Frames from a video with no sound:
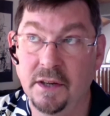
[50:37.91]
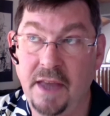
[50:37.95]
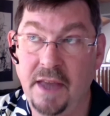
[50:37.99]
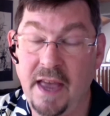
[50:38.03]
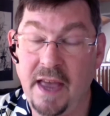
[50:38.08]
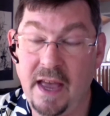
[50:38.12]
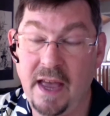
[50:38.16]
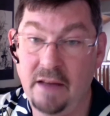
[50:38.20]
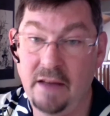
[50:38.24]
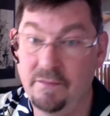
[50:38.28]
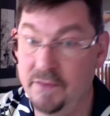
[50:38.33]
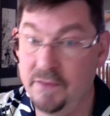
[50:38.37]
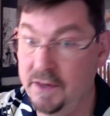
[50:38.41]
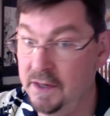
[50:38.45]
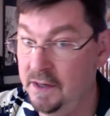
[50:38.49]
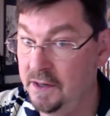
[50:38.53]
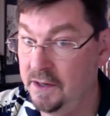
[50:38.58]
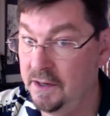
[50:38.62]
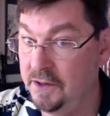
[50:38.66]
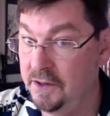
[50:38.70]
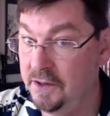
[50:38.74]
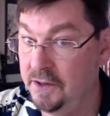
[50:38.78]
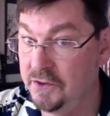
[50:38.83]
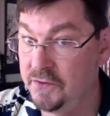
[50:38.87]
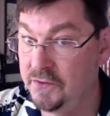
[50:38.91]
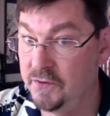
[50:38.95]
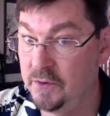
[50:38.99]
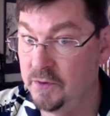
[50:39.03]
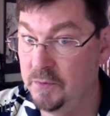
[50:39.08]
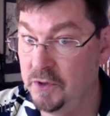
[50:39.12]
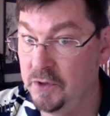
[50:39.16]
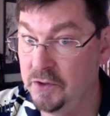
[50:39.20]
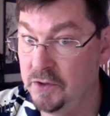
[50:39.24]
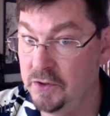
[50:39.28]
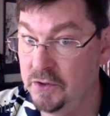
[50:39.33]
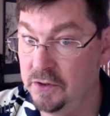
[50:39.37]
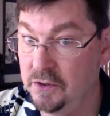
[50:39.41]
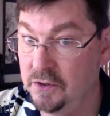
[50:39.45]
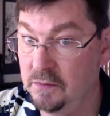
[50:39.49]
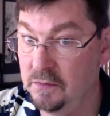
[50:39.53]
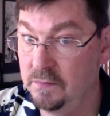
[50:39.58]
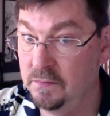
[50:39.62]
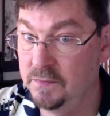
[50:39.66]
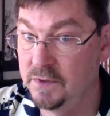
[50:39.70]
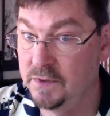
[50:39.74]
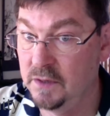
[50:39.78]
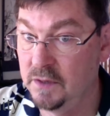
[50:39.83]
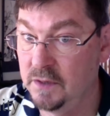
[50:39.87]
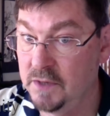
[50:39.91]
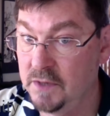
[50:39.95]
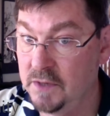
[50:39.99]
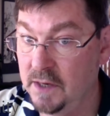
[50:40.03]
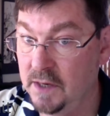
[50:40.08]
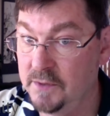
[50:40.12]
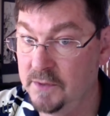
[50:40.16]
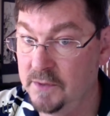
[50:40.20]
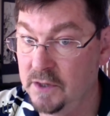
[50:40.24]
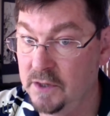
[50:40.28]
cat videos from YouTube sometimes